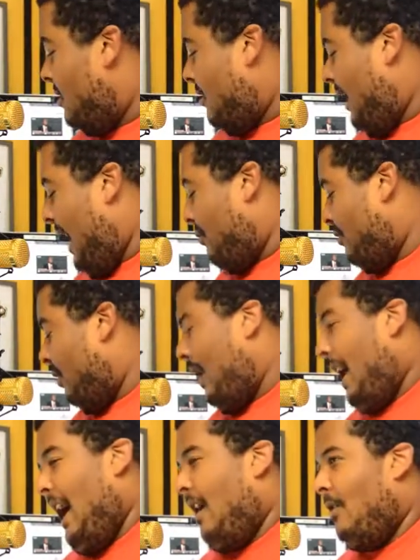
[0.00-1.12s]
I don't know
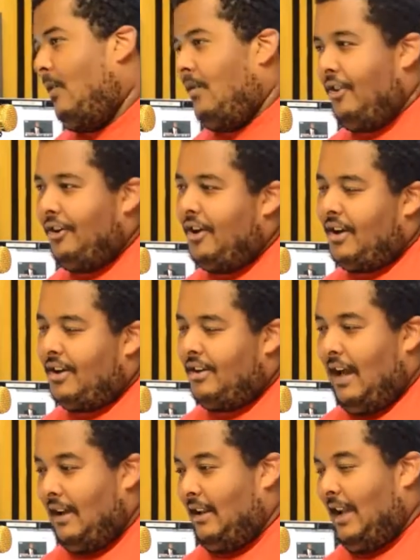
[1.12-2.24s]
how they're gonna.
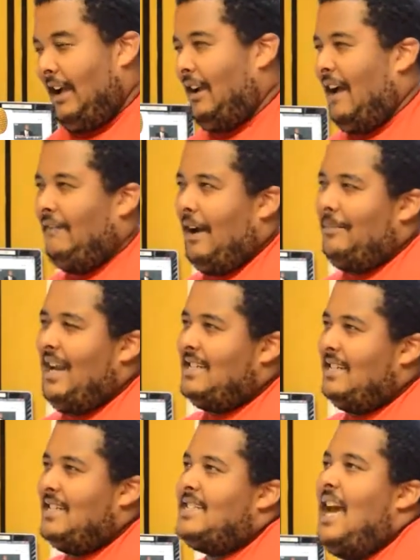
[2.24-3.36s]
I'm guessing
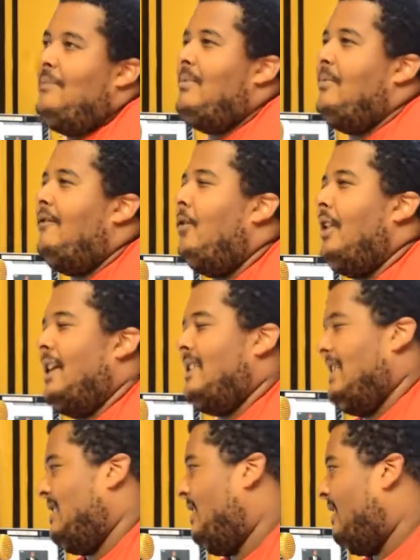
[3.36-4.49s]
this has happened before. Like I
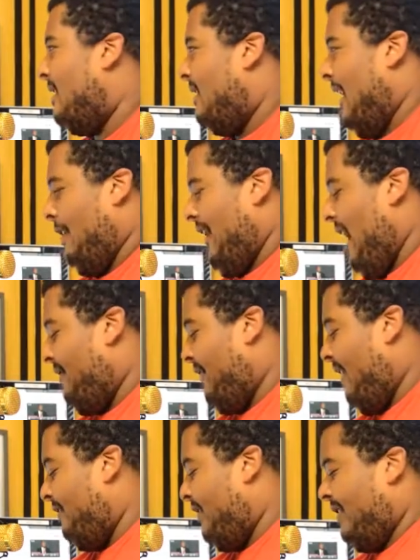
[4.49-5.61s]
said, now they haven't
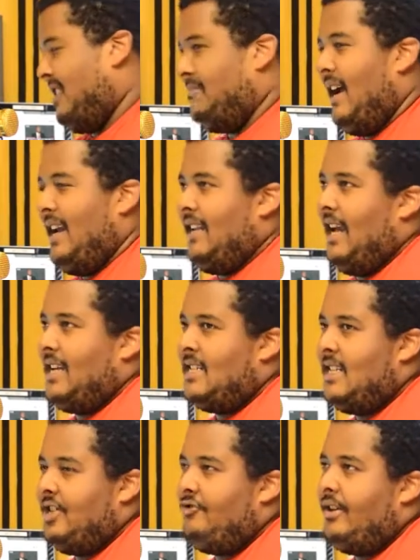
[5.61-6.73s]
had flooding this bad in like a
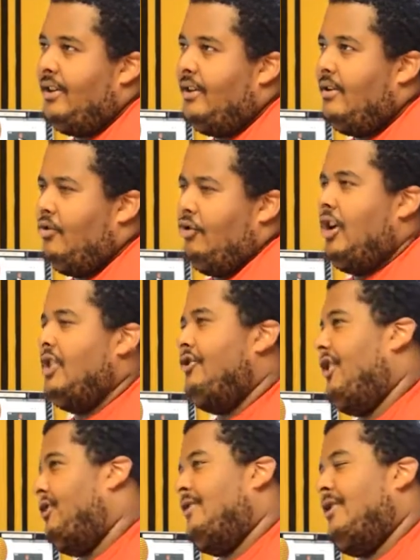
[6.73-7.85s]
century or 100
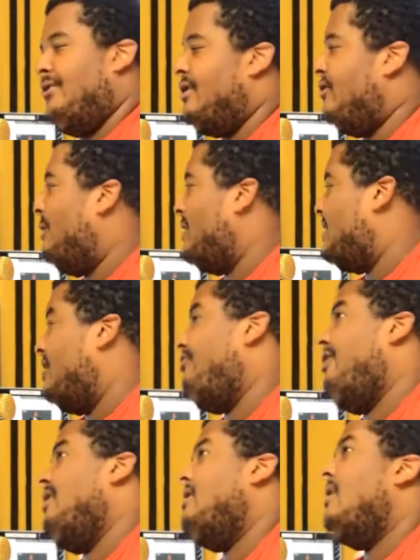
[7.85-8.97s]
years. For those who don't know what a century is,